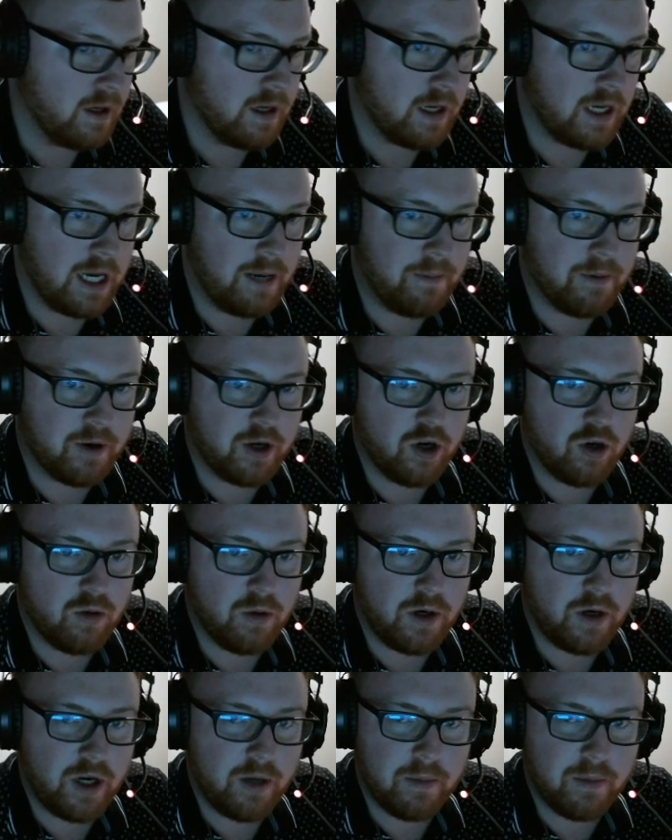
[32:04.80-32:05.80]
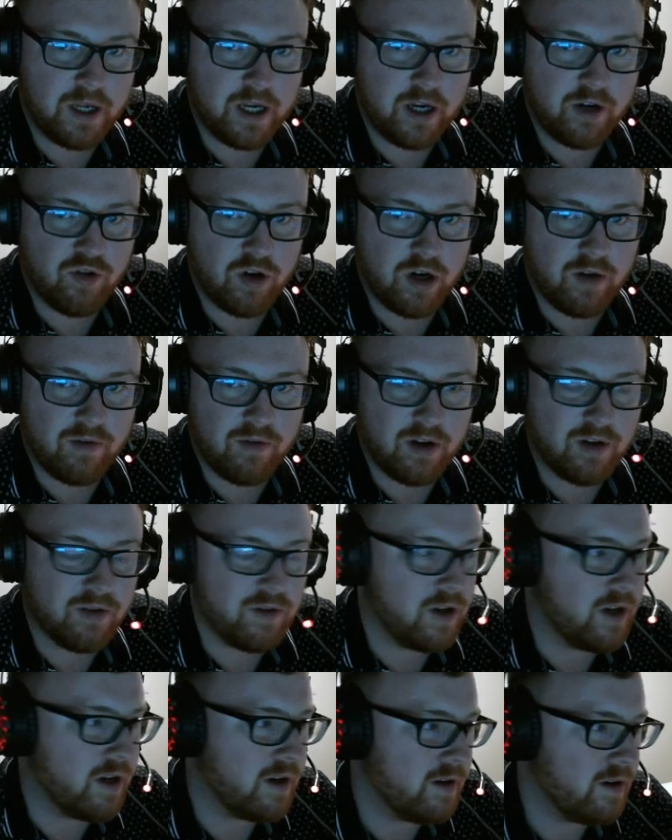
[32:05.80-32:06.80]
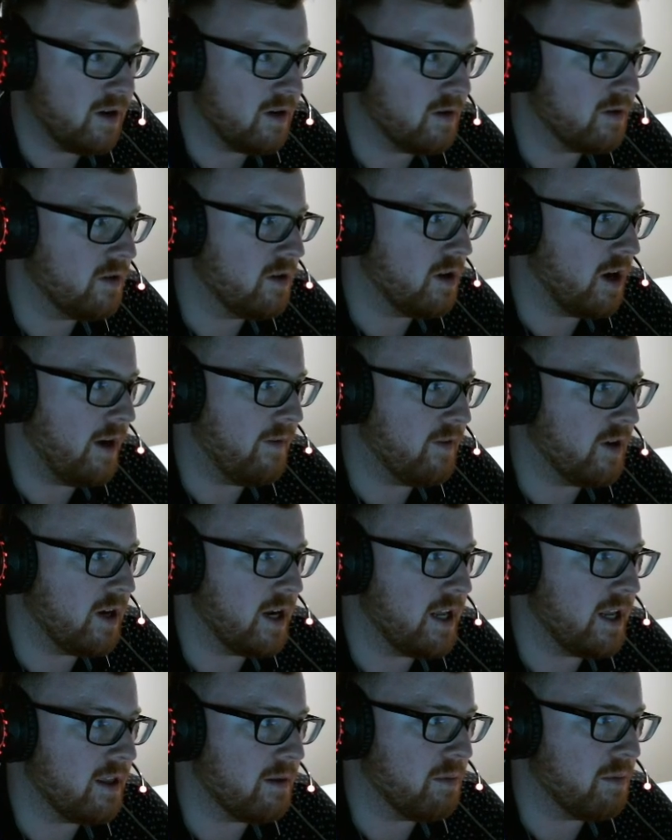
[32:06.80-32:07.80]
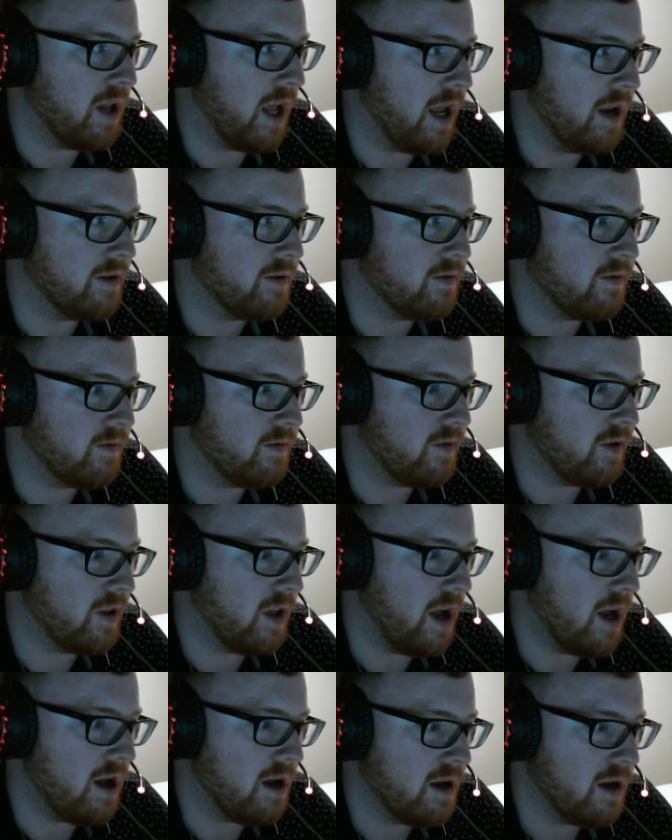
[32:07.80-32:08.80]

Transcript: Am I going to upload any beginner training videos? I haven't got anything planned for that.